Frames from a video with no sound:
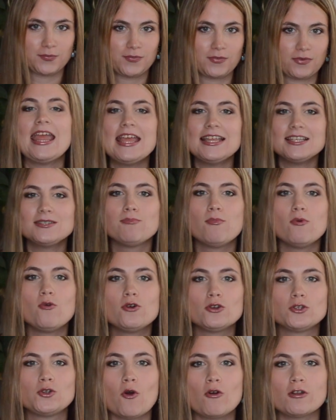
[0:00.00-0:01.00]
His
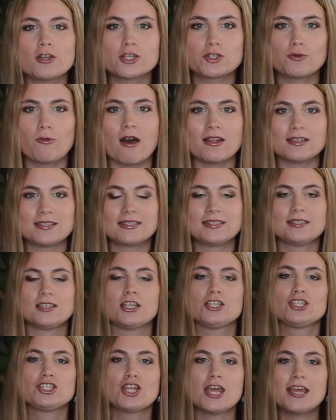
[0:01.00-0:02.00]
book, Dr. Schwartz,
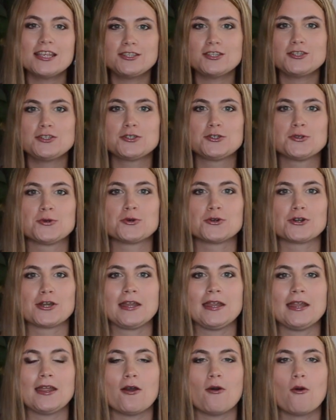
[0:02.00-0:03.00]
shares a
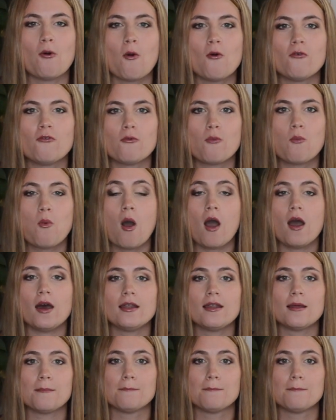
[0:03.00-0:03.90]
story of one